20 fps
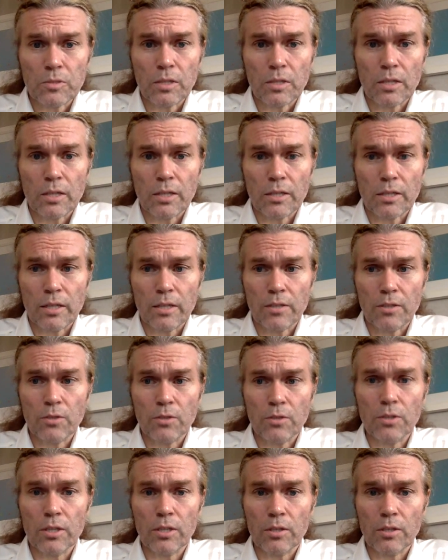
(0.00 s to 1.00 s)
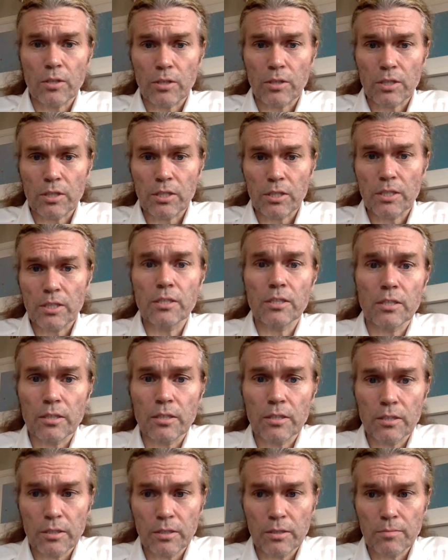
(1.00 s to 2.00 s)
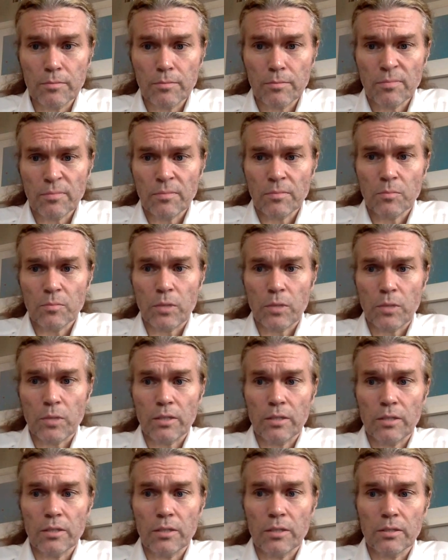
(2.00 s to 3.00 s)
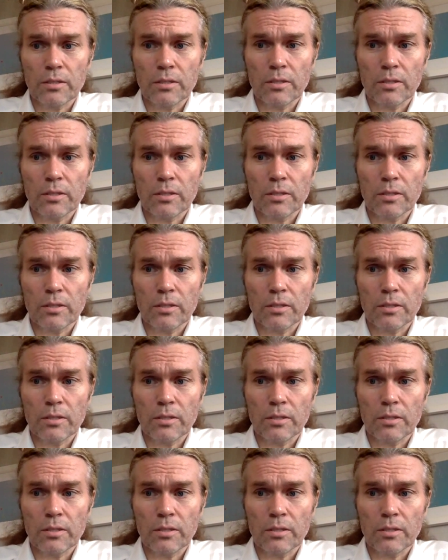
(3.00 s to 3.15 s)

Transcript: And I knew they existed, but